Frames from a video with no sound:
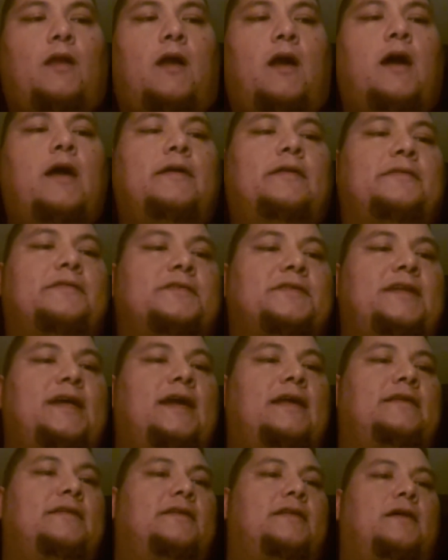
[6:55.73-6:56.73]
I
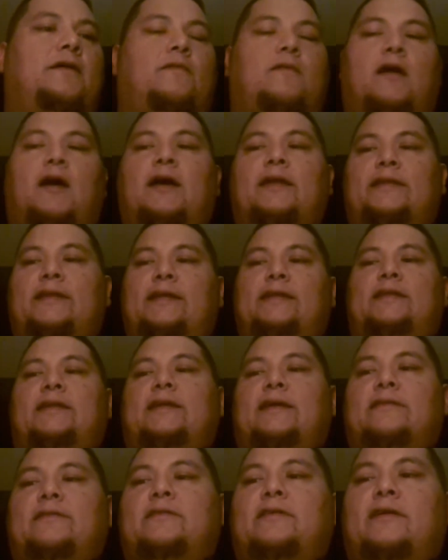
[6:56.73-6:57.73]
understand, I need to
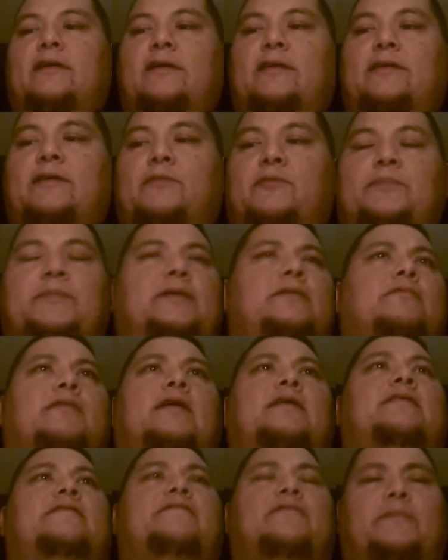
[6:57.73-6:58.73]
get, it would be
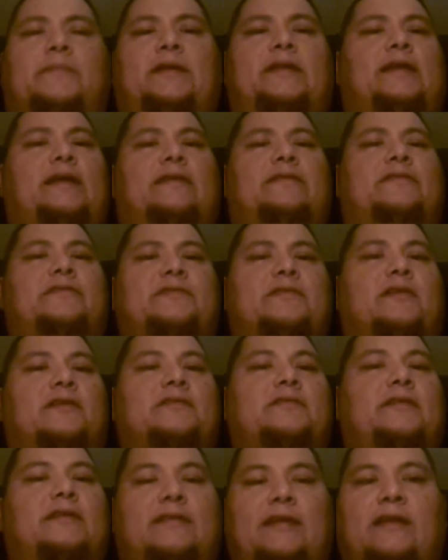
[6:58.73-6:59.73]
great for me to get the
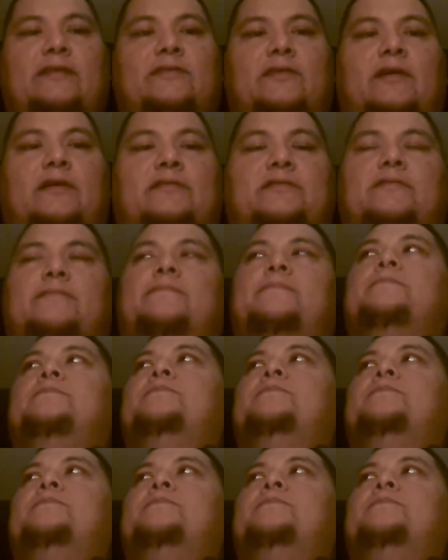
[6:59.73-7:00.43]
surgery. That's awesome.